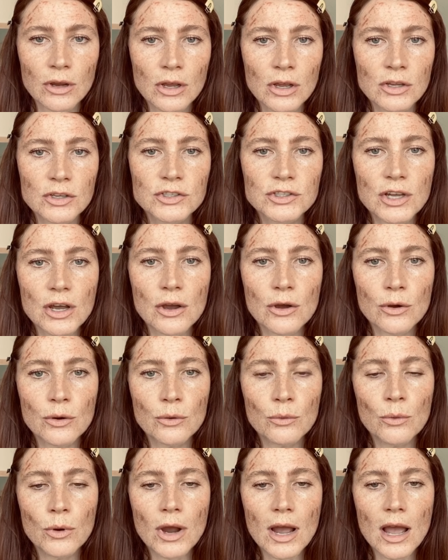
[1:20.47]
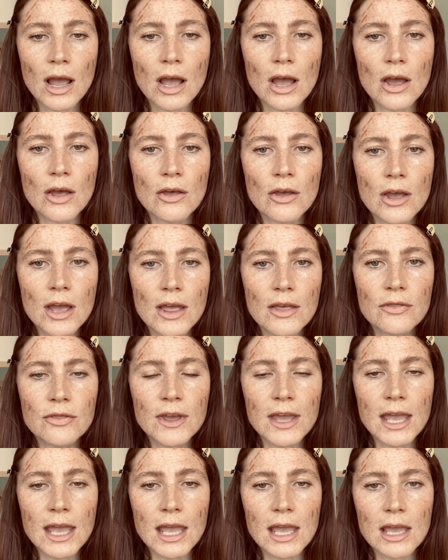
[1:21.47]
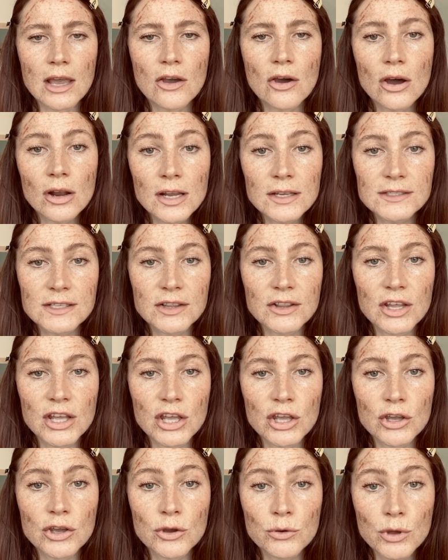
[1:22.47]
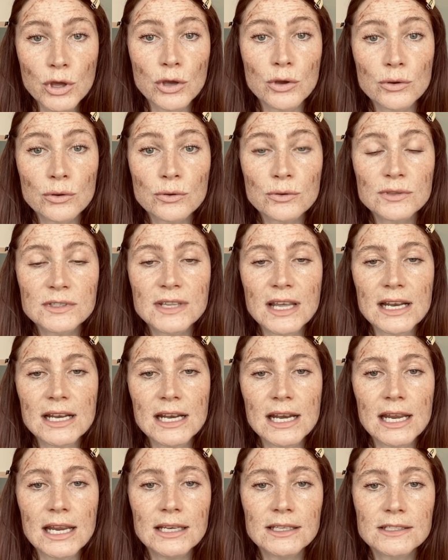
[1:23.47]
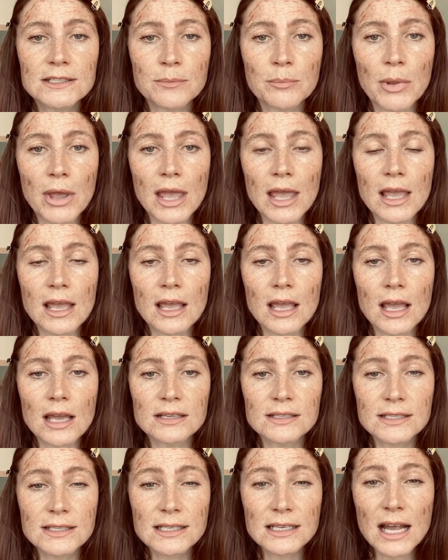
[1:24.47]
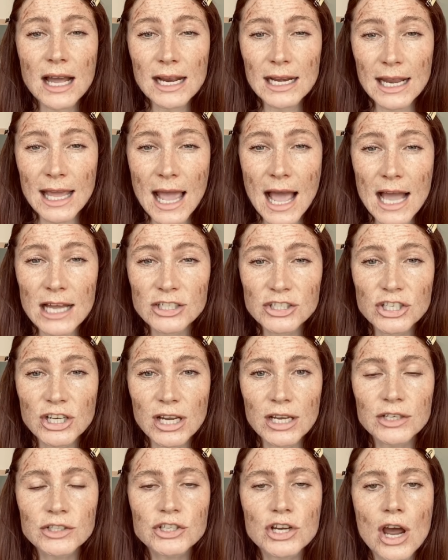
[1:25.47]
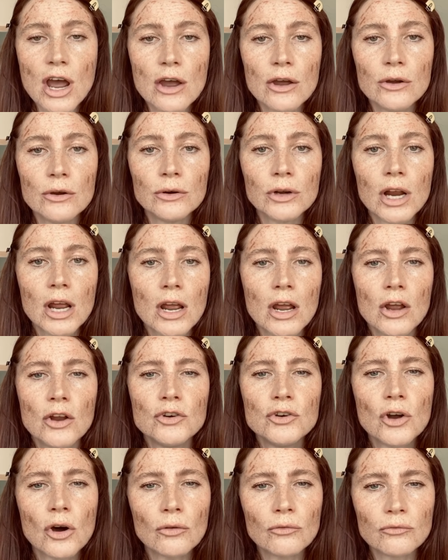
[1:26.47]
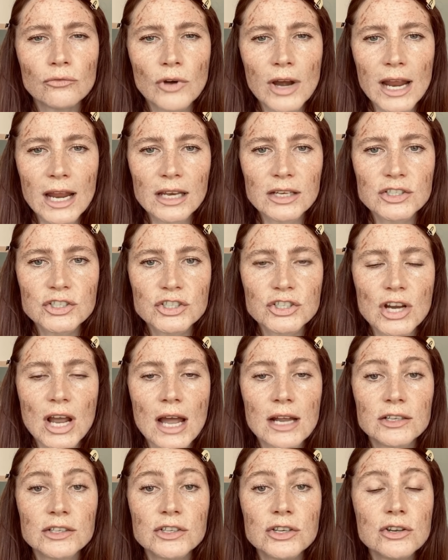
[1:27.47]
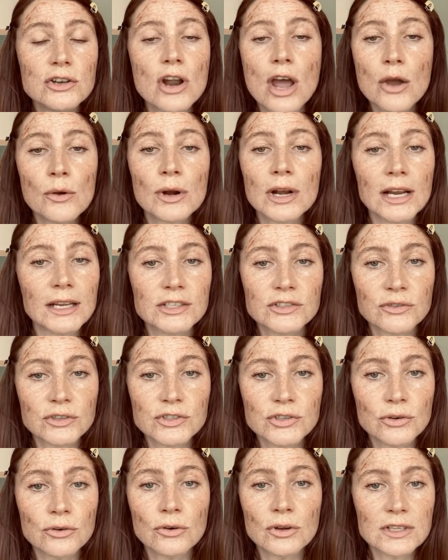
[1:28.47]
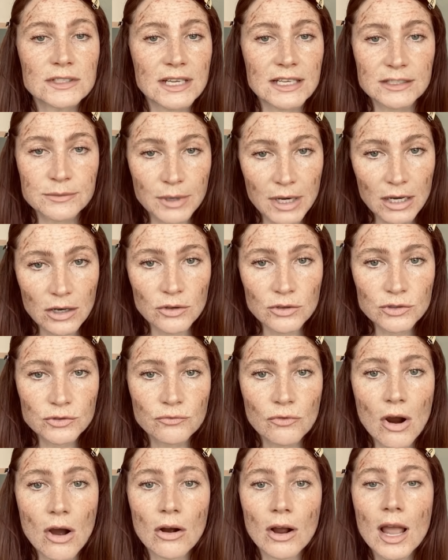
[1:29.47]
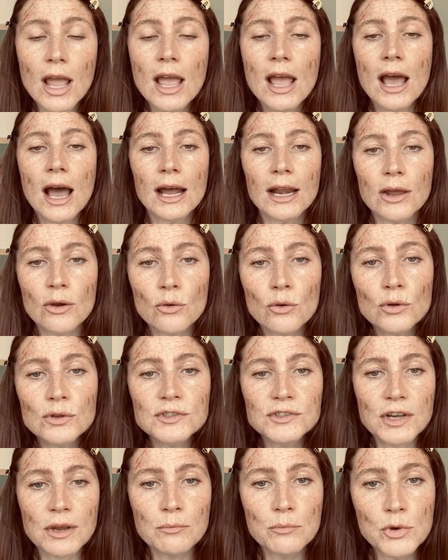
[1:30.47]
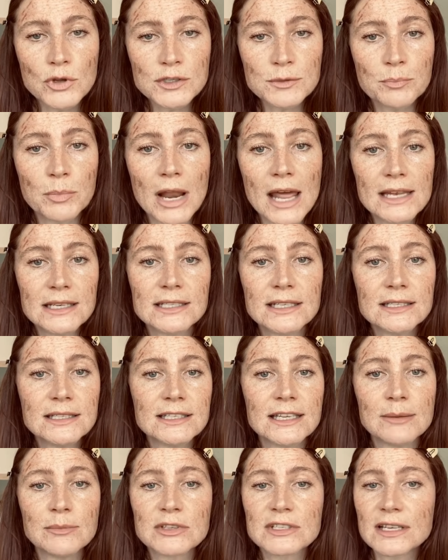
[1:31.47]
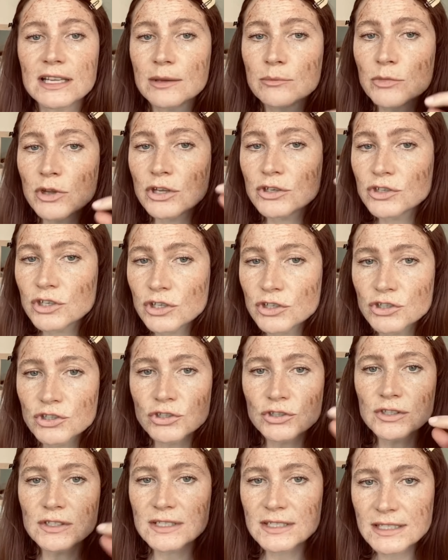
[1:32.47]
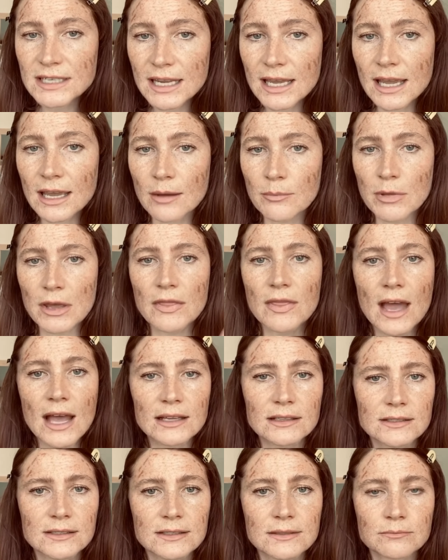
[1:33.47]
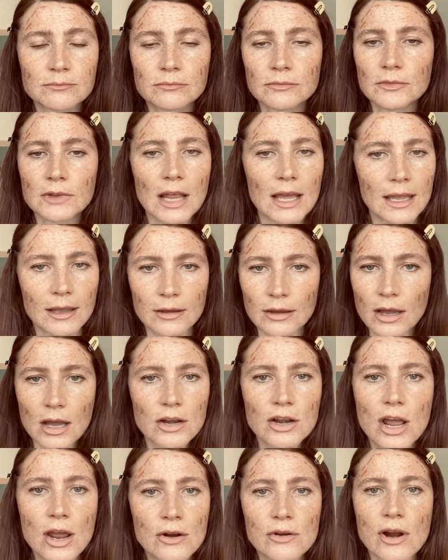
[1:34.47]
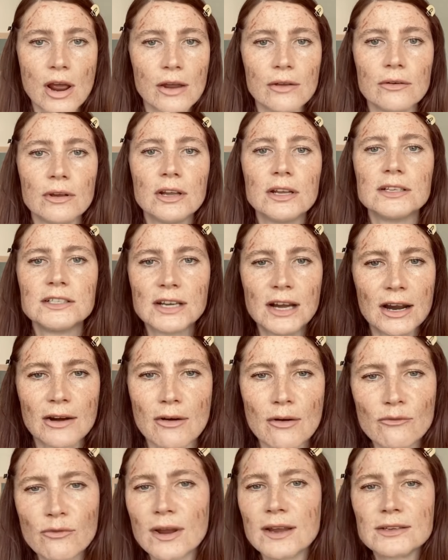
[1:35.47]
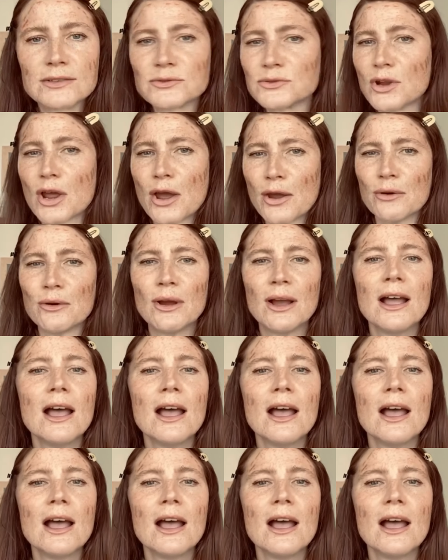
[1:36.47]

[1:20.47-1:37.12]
So the colours that you use, they need to be slightly ashy in tone, not rich and no glitter at all, because that's when it looks wrong. And it also must blend in seamlessly. You shouldn't see it. I mean, that's like a no-no. Diagram face, no.